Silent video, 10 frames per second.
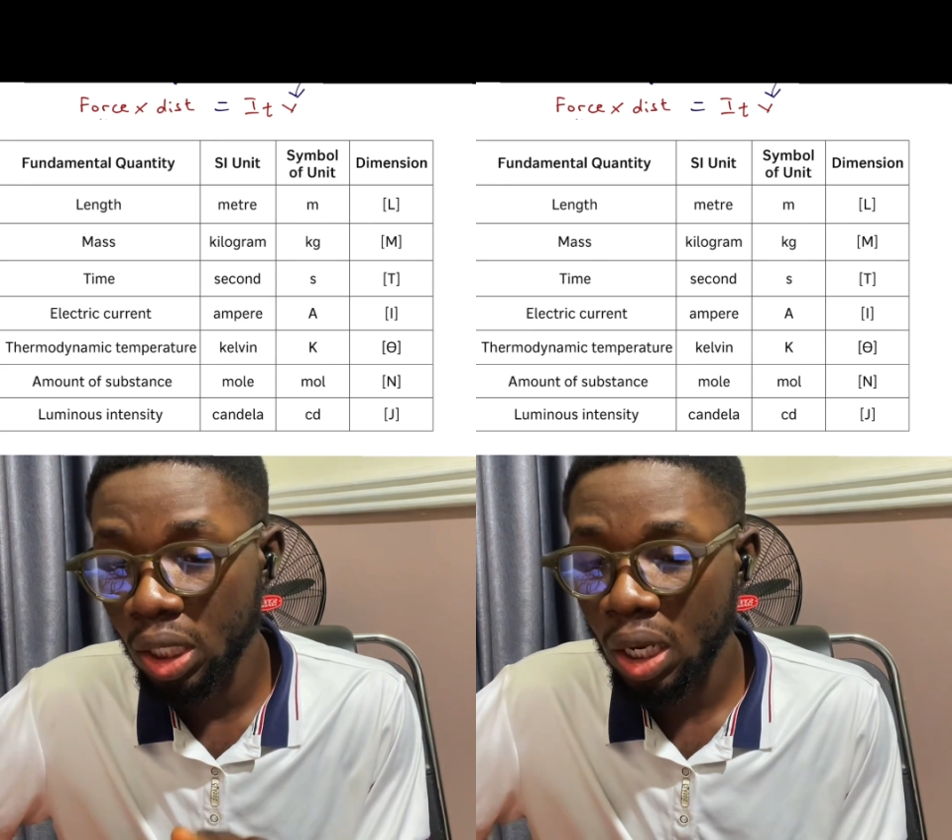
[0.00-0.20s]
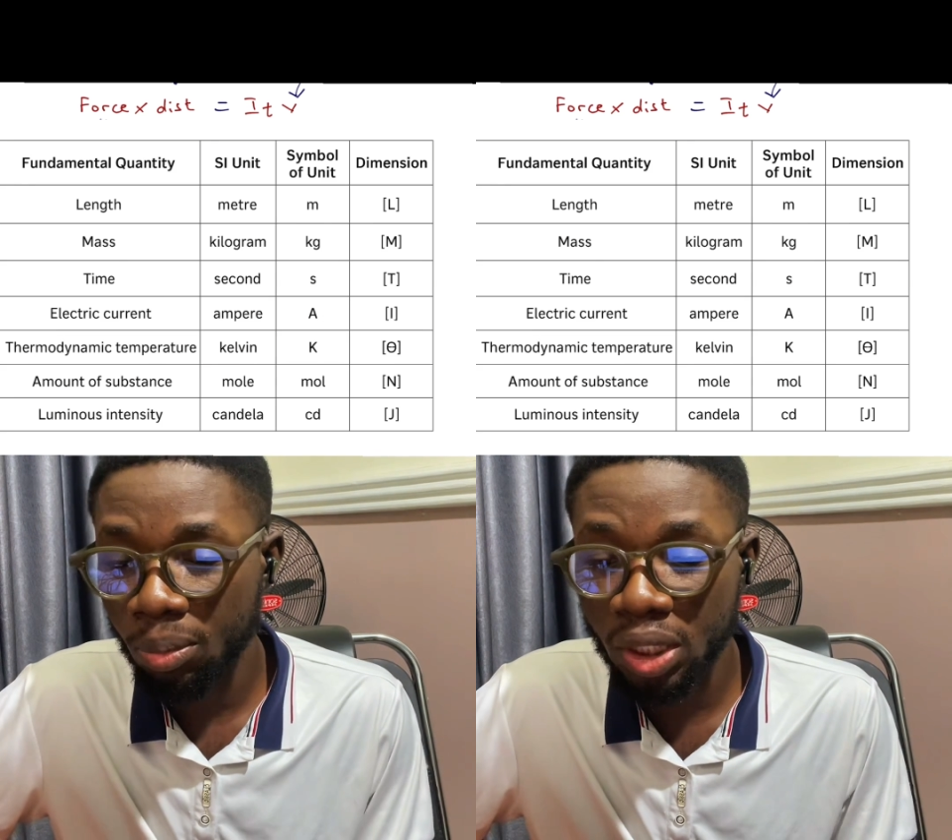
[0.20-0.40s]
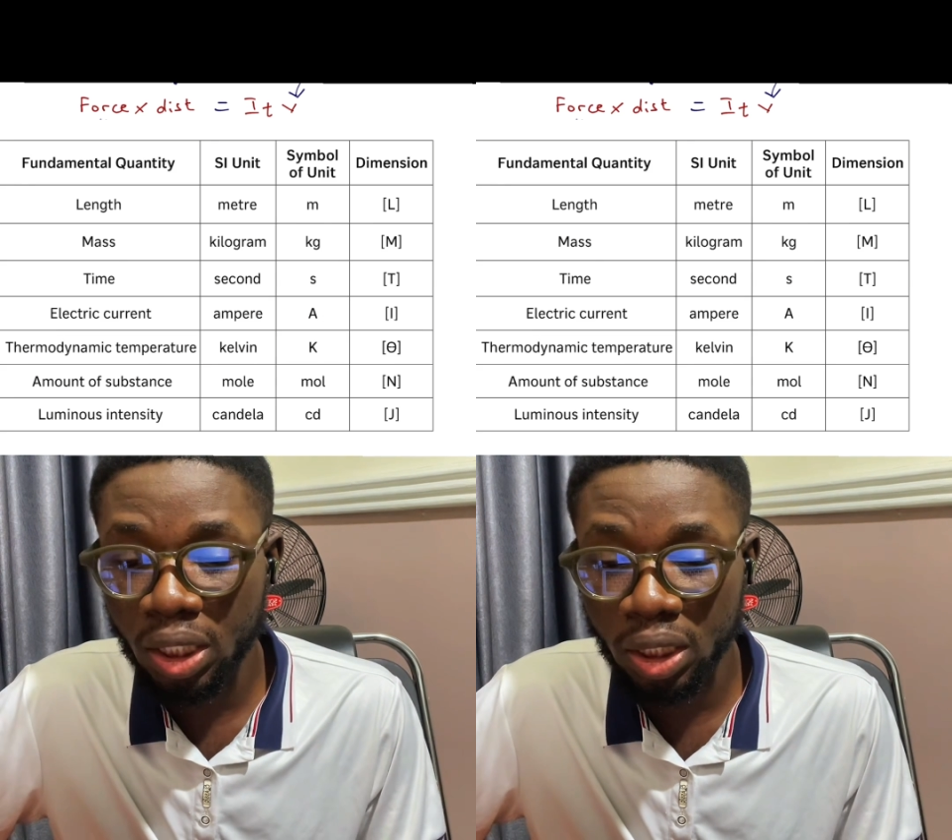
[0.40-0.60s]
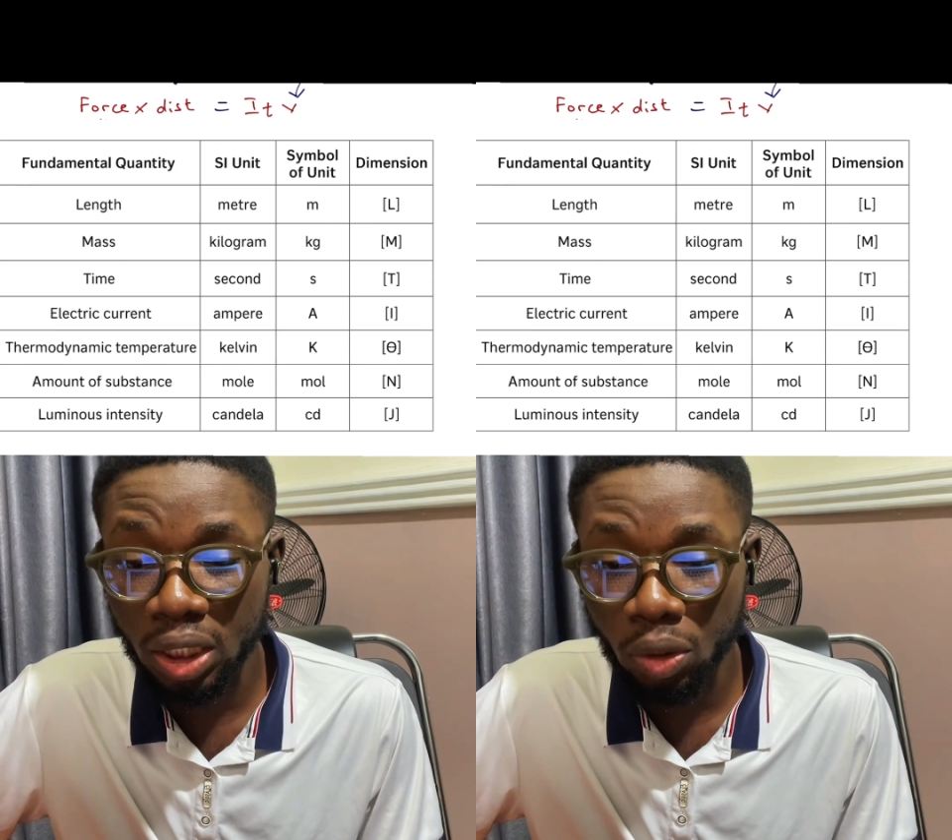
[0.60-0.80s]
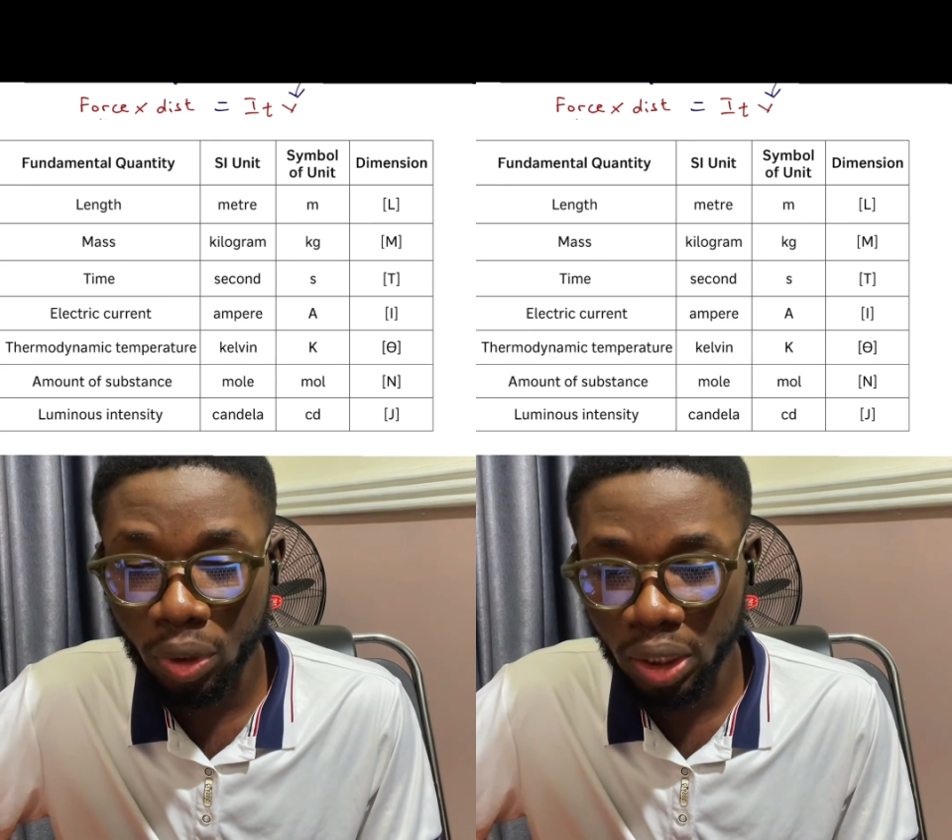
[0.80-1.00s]
I'm taking it
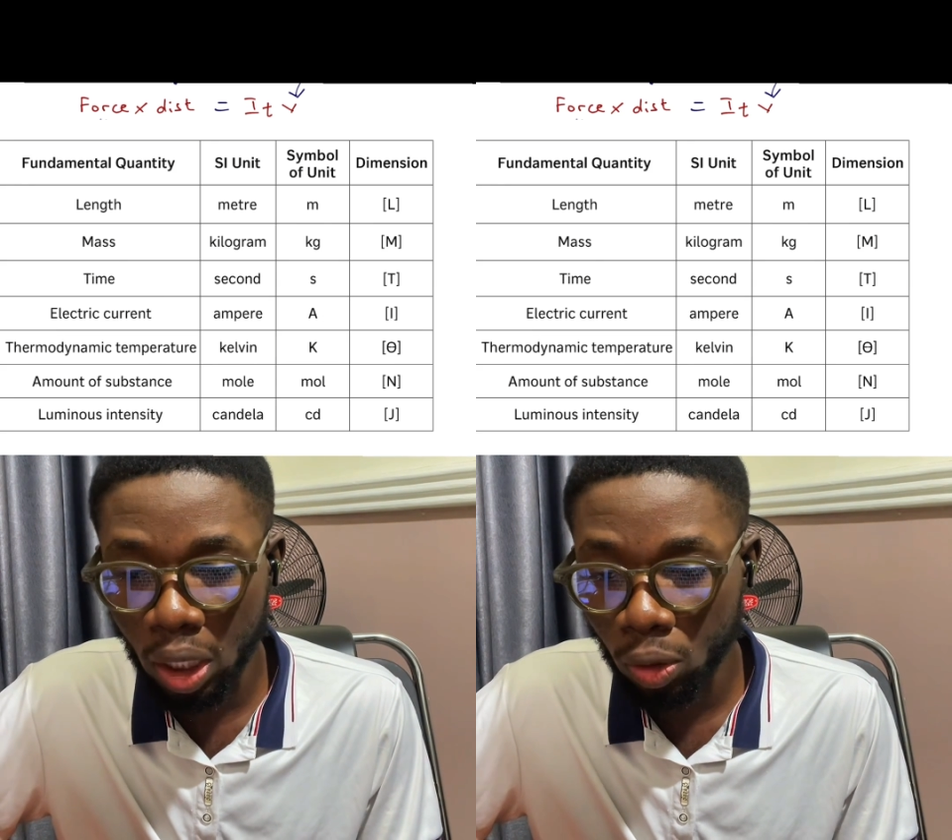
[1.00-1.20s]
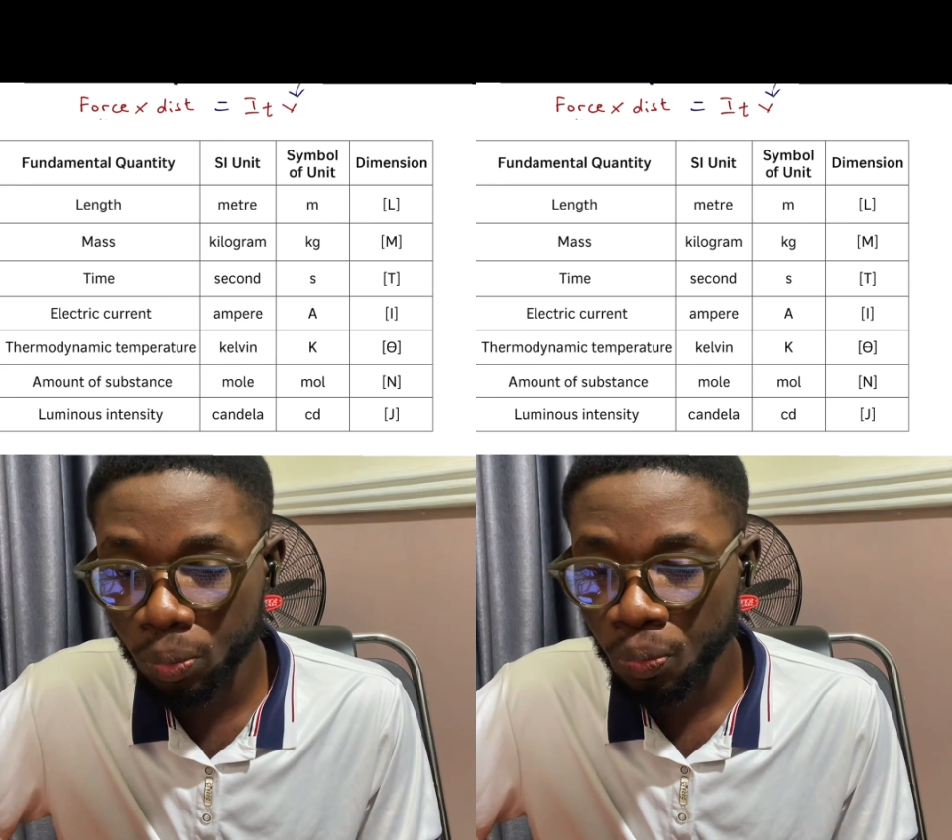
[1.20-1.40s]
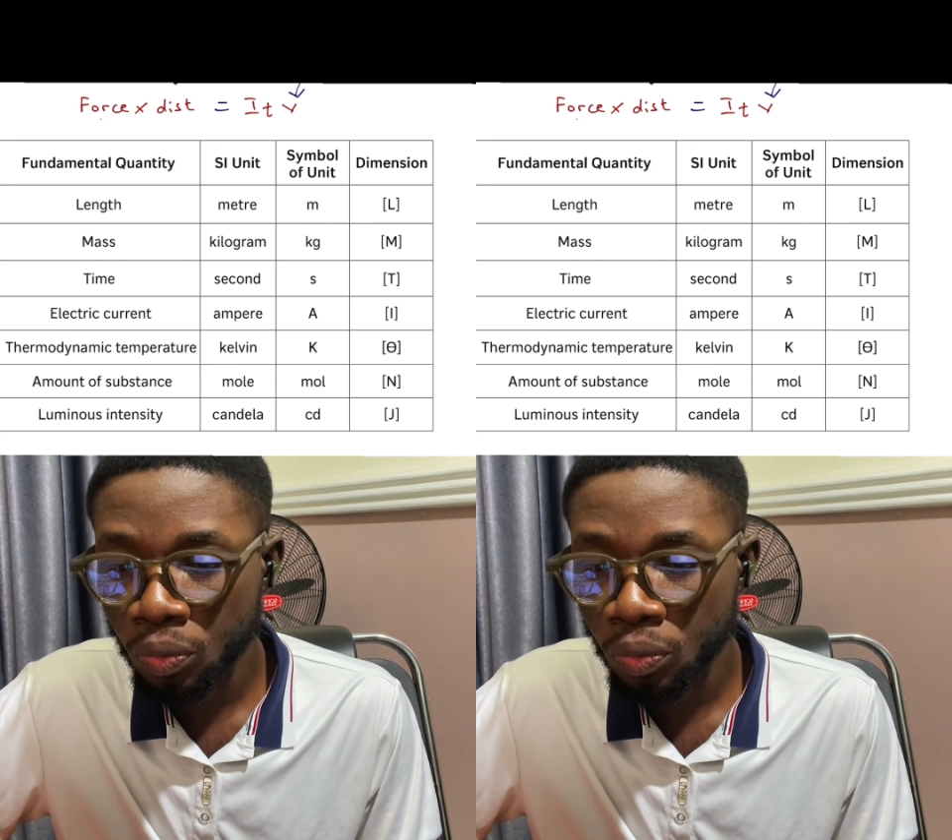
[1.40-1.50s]
away now.